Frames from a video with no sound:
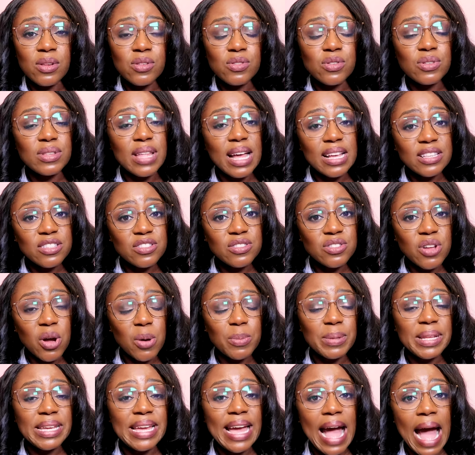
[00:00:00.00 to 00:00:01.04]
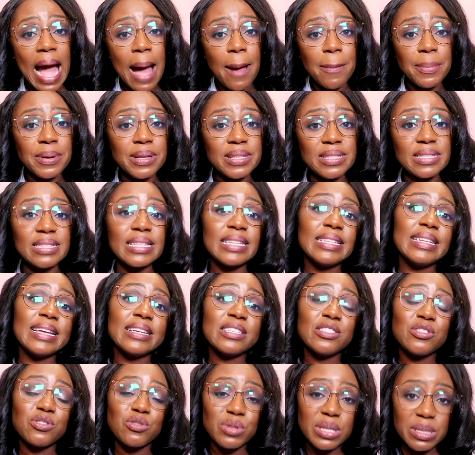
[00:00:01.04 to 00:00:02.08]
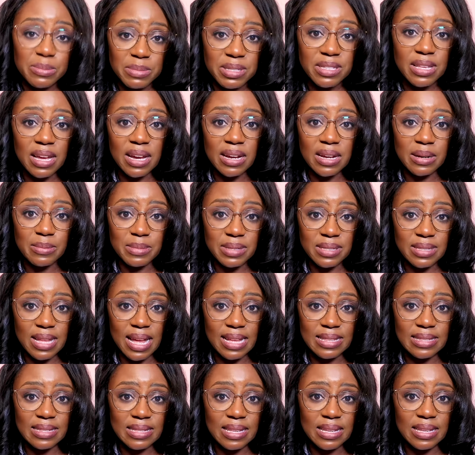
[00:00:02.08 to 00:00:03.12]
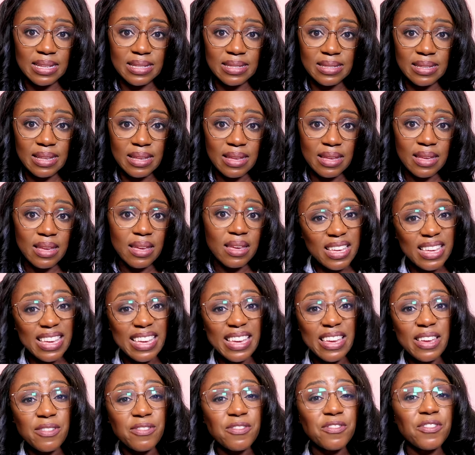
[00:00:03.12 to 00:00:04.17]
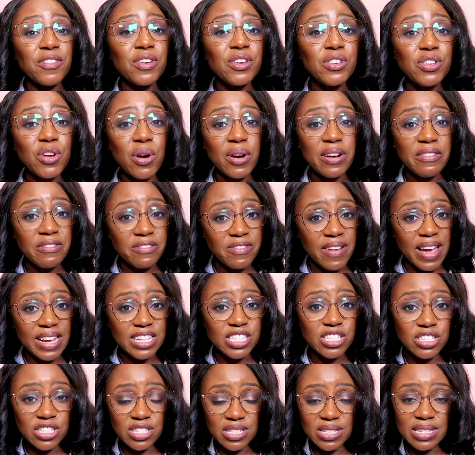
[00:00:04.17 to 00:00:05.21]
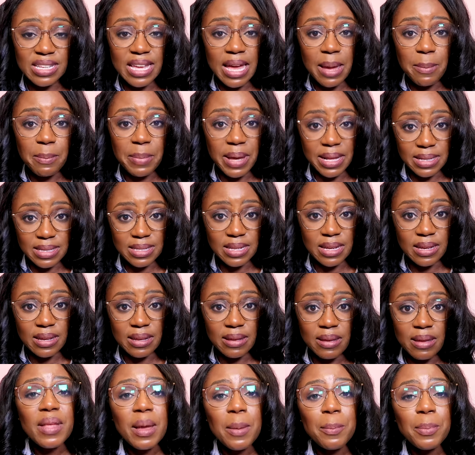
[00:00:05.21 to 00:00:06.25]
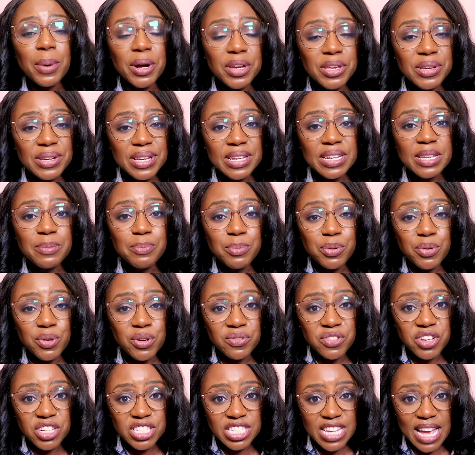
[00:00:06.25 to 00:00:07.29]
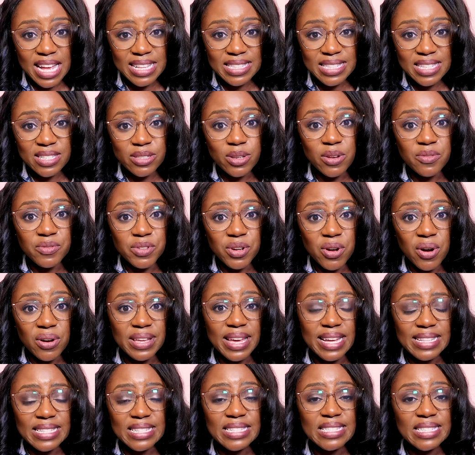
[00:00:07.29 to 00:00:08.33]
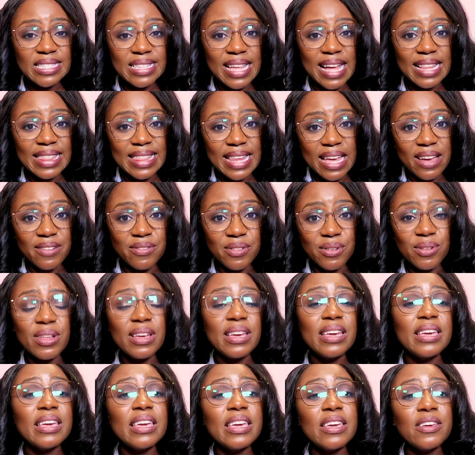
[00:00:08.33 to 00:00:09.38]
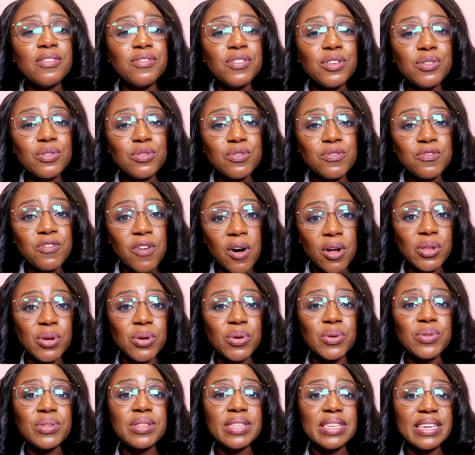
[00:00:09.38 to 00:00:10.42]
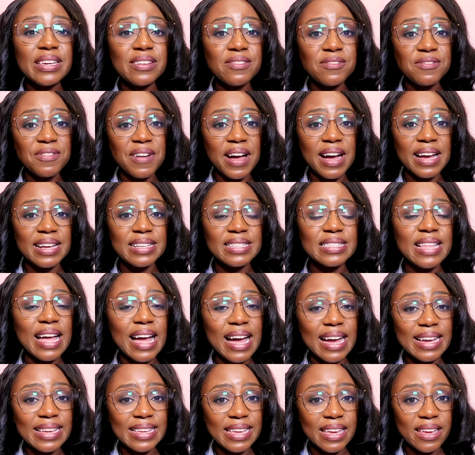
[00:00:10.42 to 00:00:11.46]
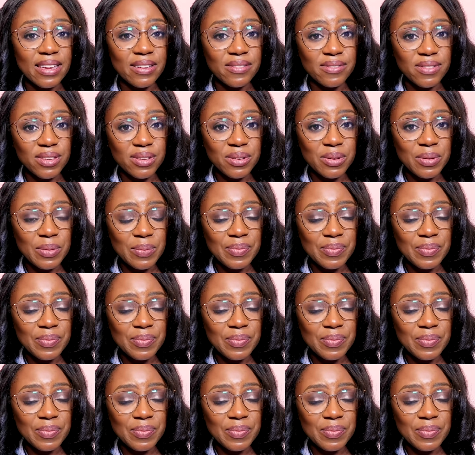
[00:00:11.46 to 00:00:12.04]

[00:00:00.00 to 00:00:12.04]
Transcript: So that's normally happens in extreme circumstances if your infection doesn't get better. But you can improve your chances of not getting to that level if you follow the advice that I gave you.